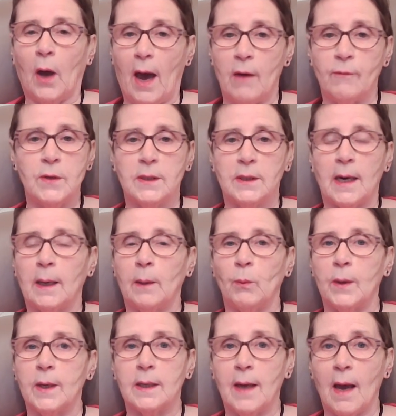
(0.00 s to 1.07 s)
every time
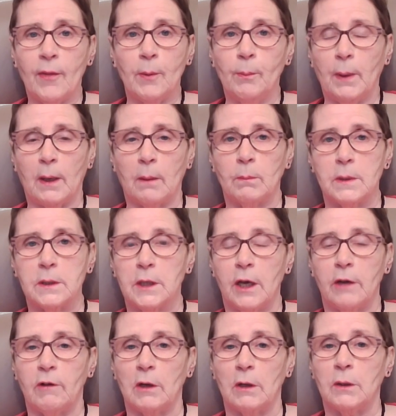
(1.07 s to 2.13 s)
we gather plant
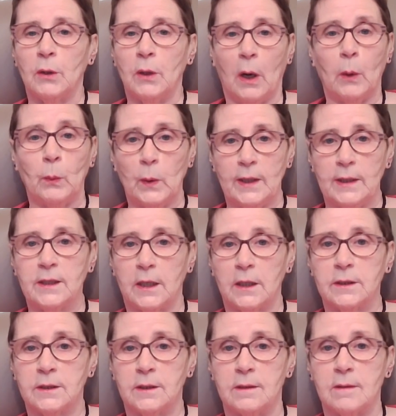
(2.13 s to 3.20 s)
material and we will
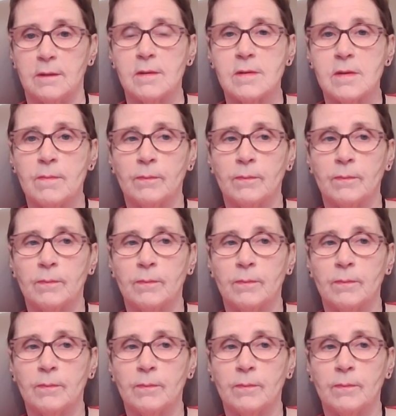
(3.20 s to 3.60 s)
art visits.